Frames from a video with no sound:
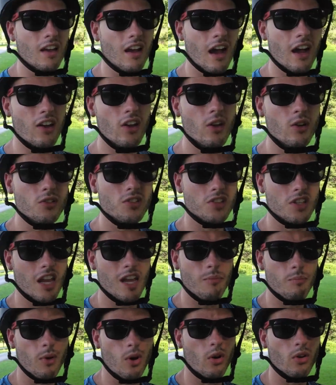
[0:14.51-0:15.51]
I know
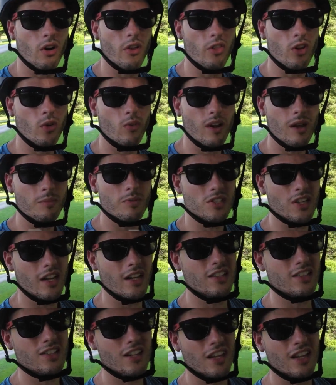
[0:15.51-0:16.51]
Skatebolt on their
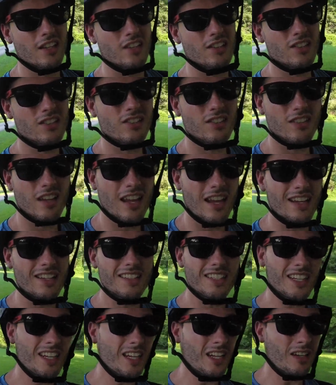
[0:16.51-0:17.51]
website says
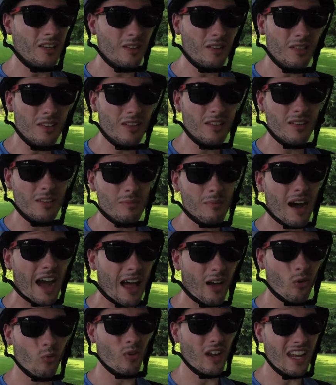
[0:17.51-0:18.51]

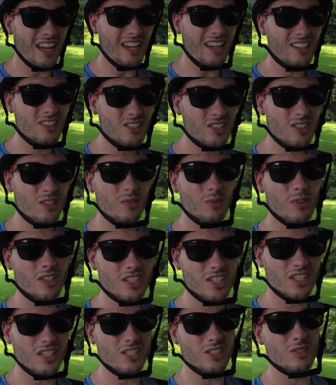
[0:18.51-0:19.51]
18-mile range, which
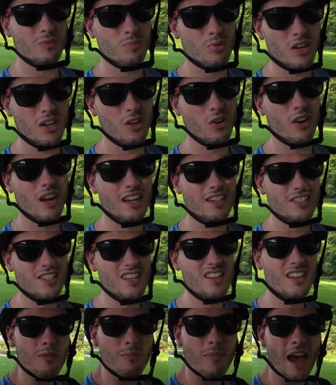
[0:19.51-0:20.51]
is pretty
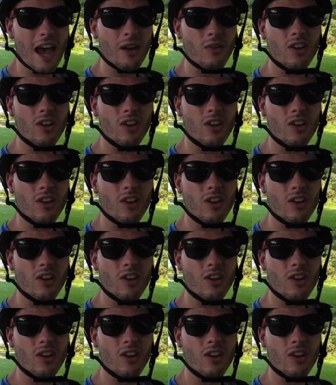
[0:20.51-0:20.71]
crazy. Battery